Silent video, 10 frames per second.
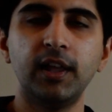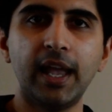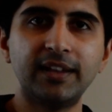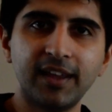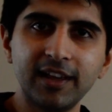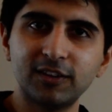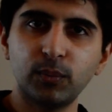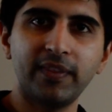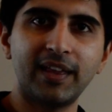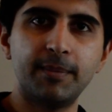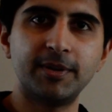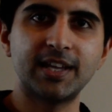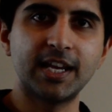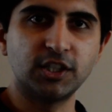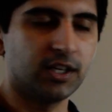It takes away that
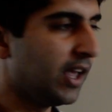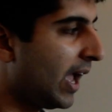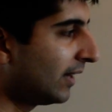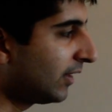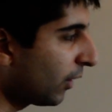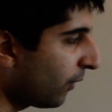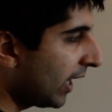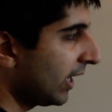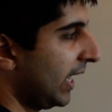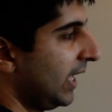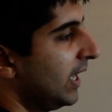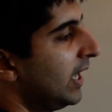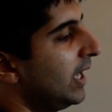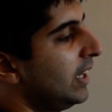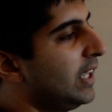limitation, and directly
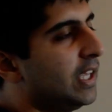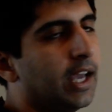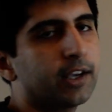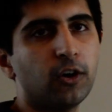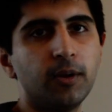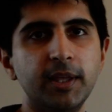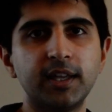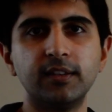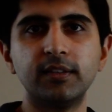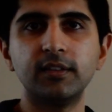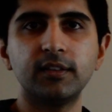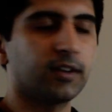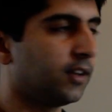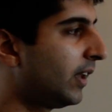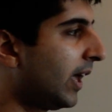the economy
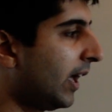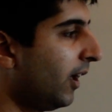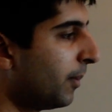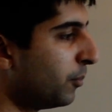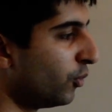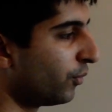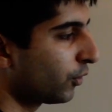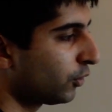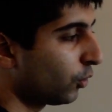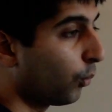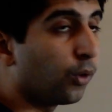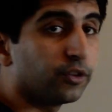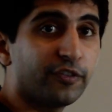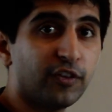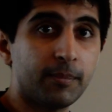can move
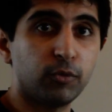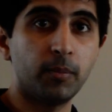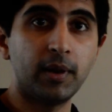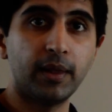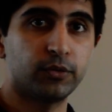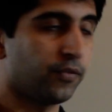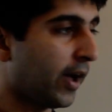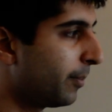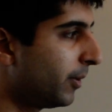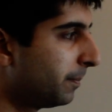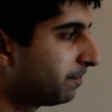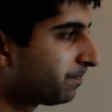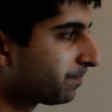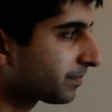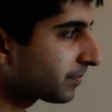towards full employment levels of output.
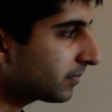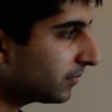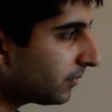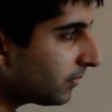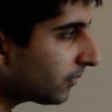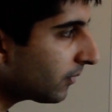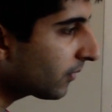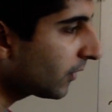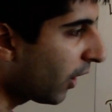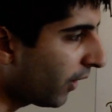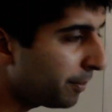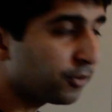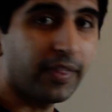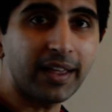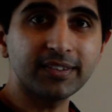Alright,
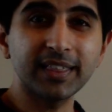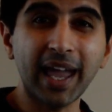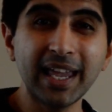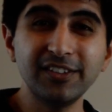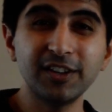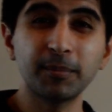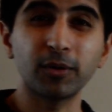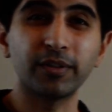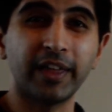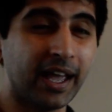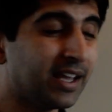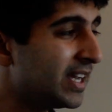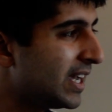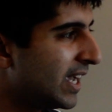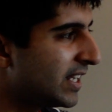so that's the Keynesian model there,
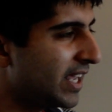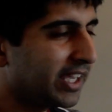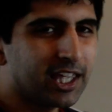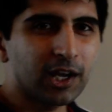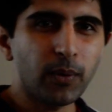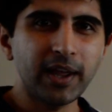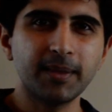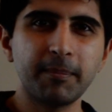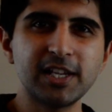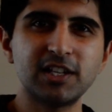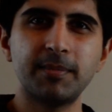taking away the major